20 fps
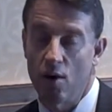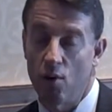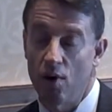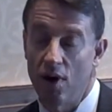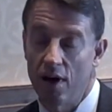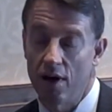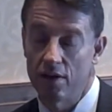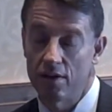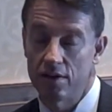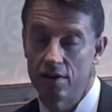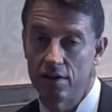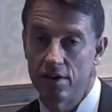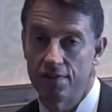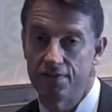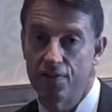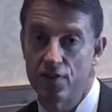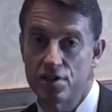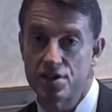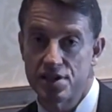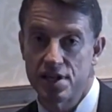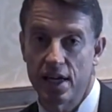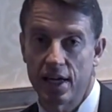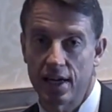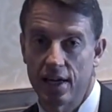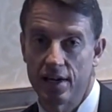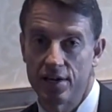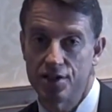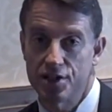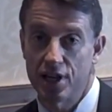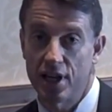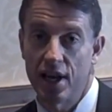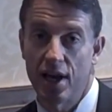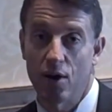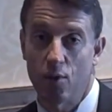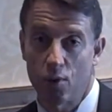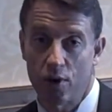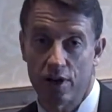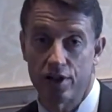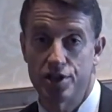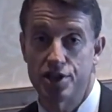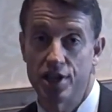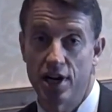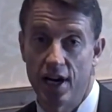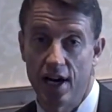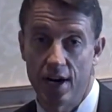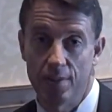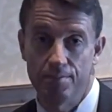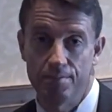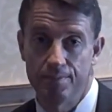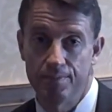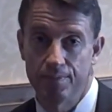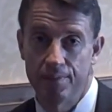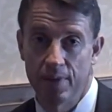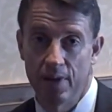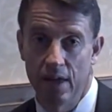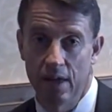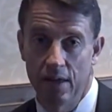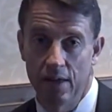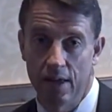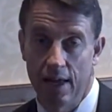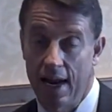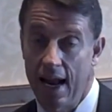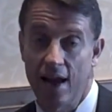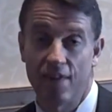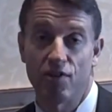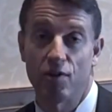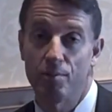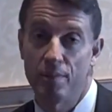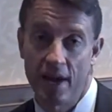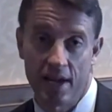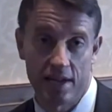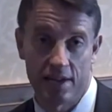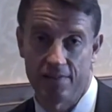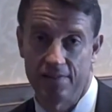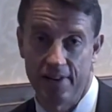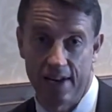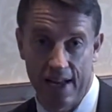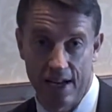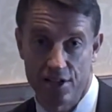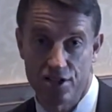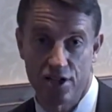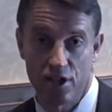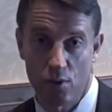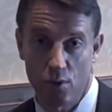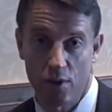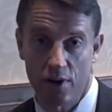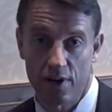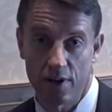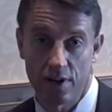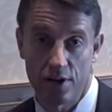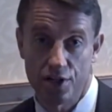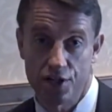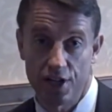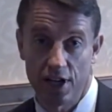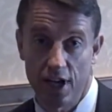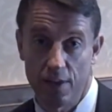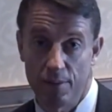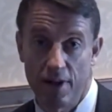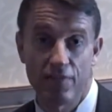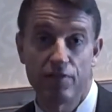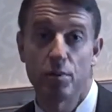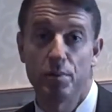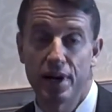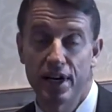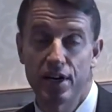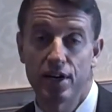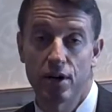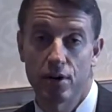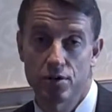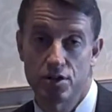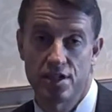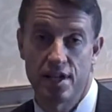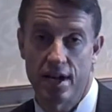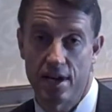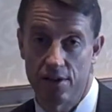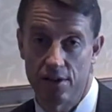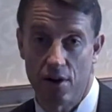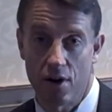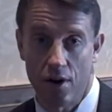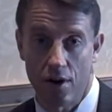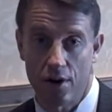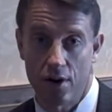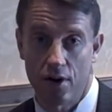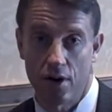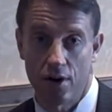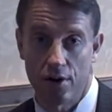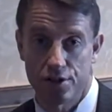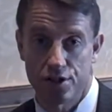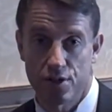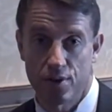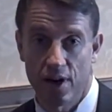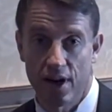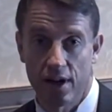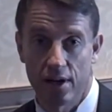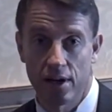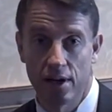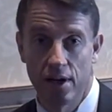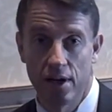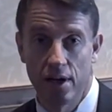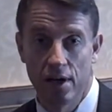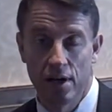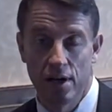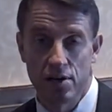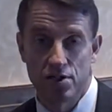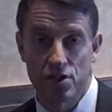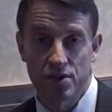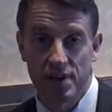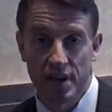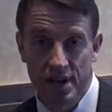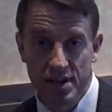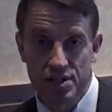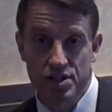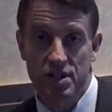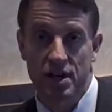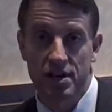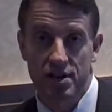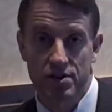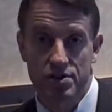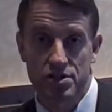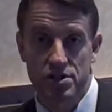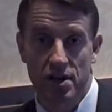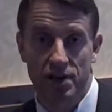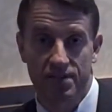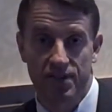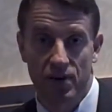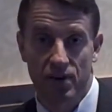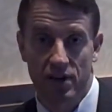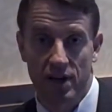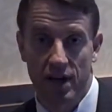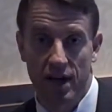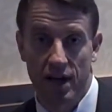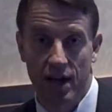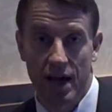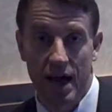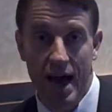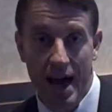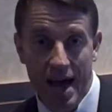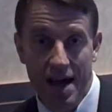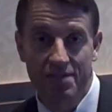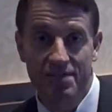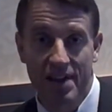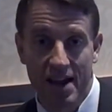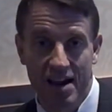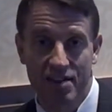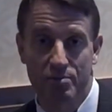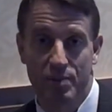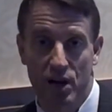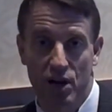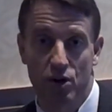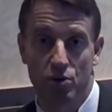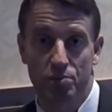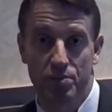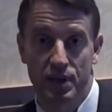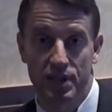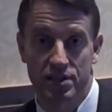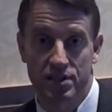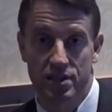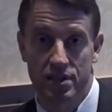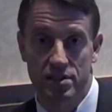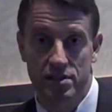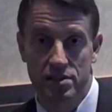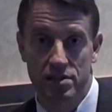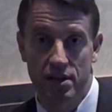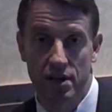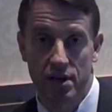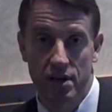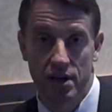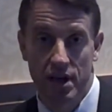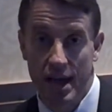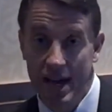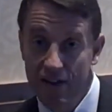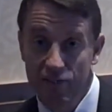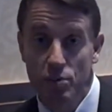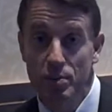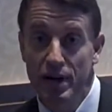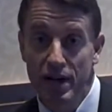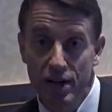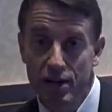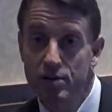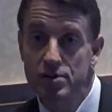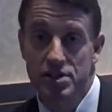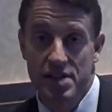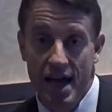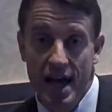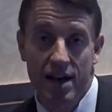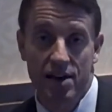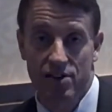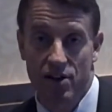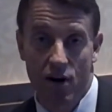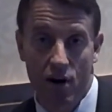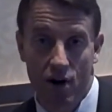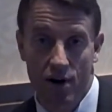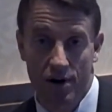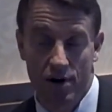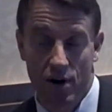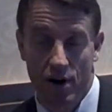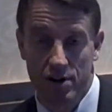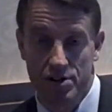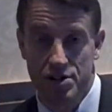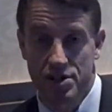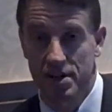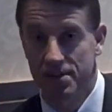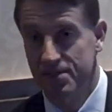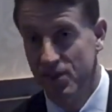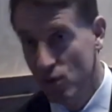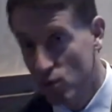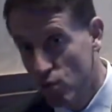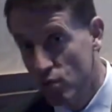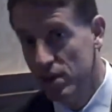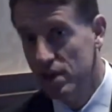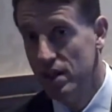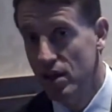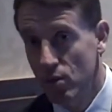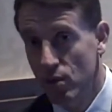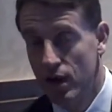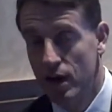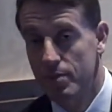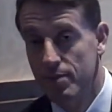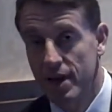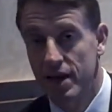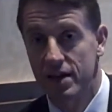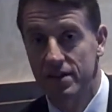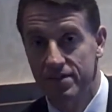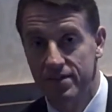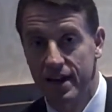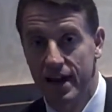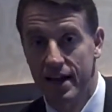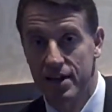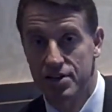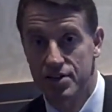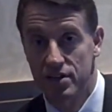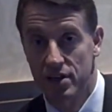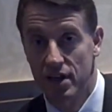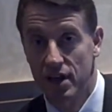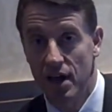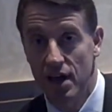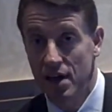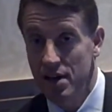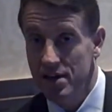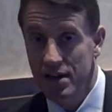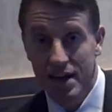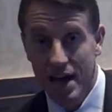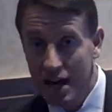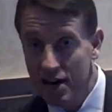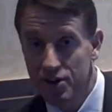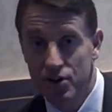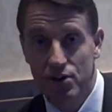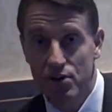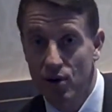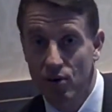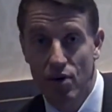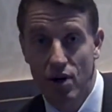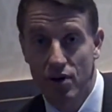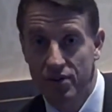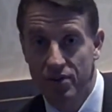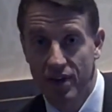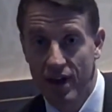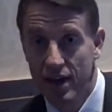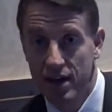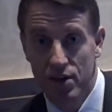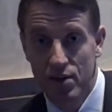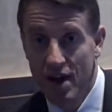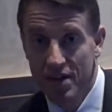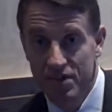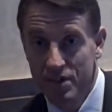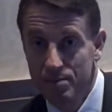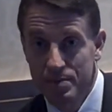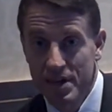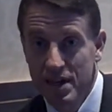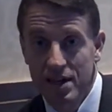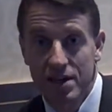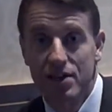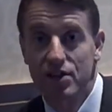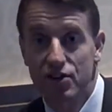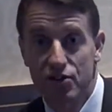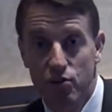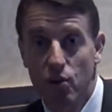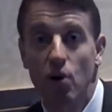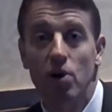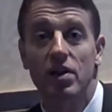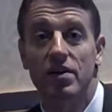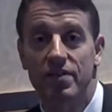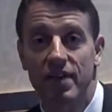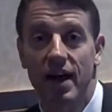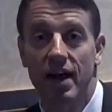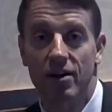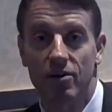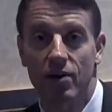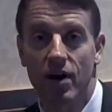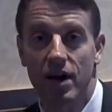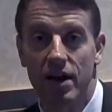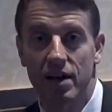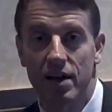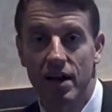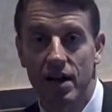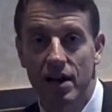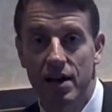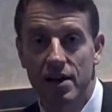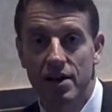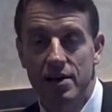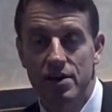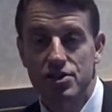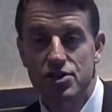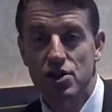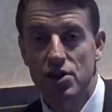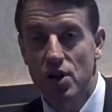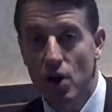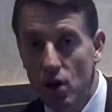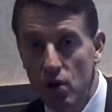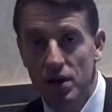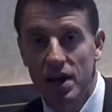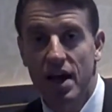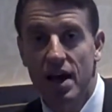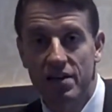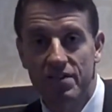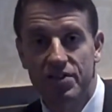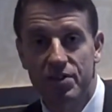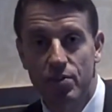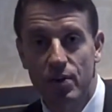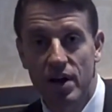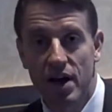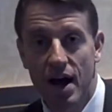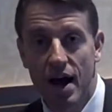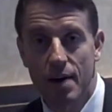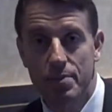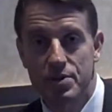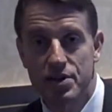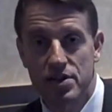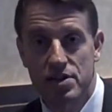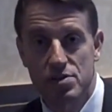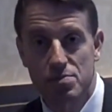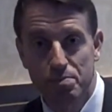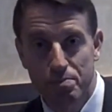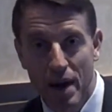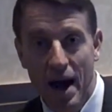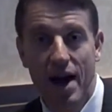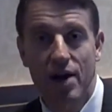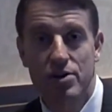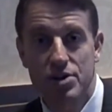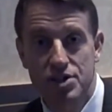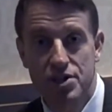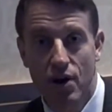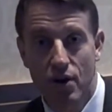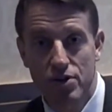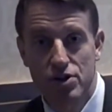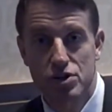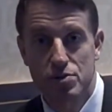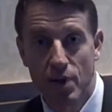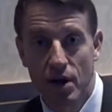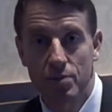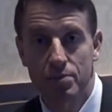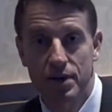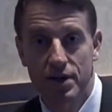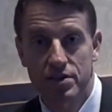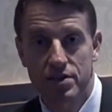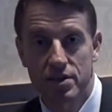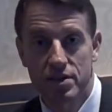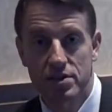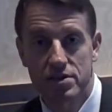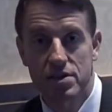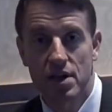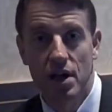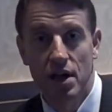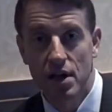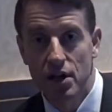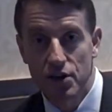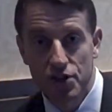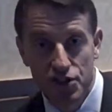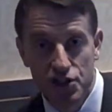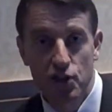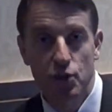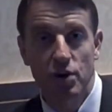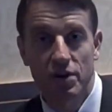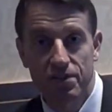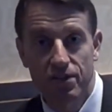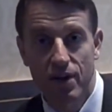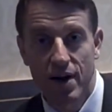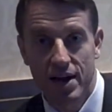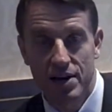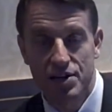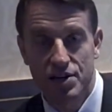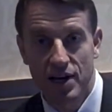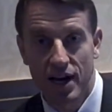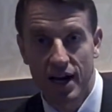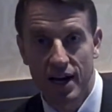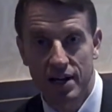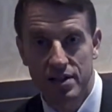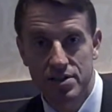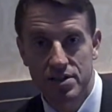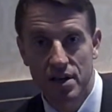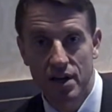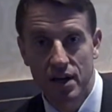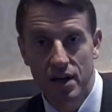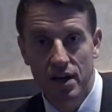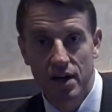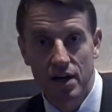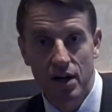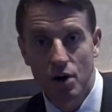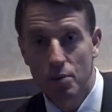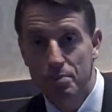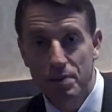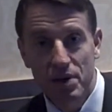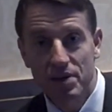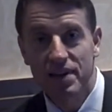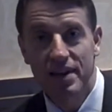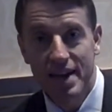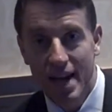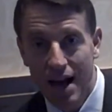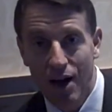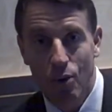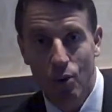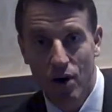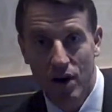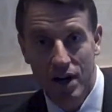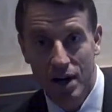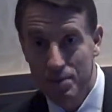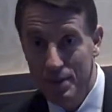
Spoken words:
Okay, well, the first thing is you can't work a job and ever make it financially working a job. Everybody knows that in their heart of hearts, right? So then you say to yourself, okay, I have to have my own business. And everybody knows that in their heart of hearts, that if you really want to make it financially, you got to do your own thing. You have to be in control of that, right? So you only have three options: buy or start a small business, do a franchise, or build a network.